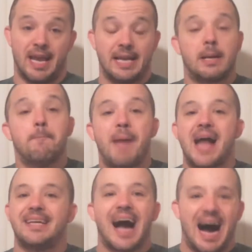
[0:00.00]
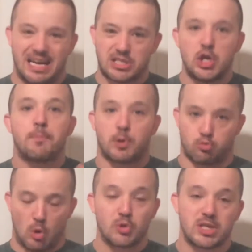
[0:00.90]
in combating
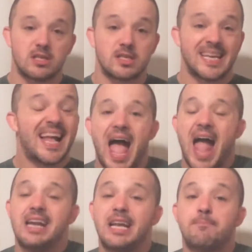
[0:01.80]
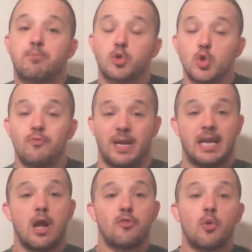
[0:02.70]
osteoporosis and in
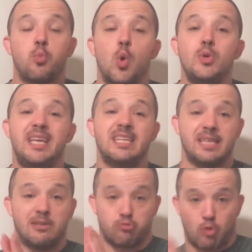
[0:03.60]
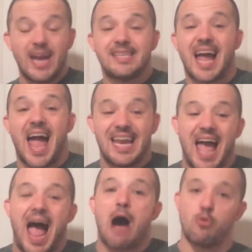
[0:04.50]
improving the wound healing rate and
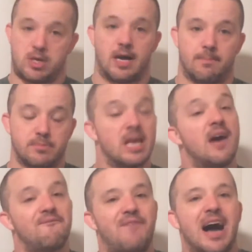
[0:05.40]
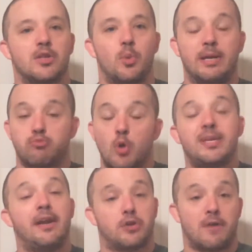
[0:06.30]
outcomes following
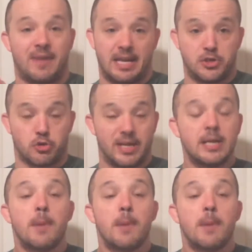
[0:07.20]
rotator cuff injury.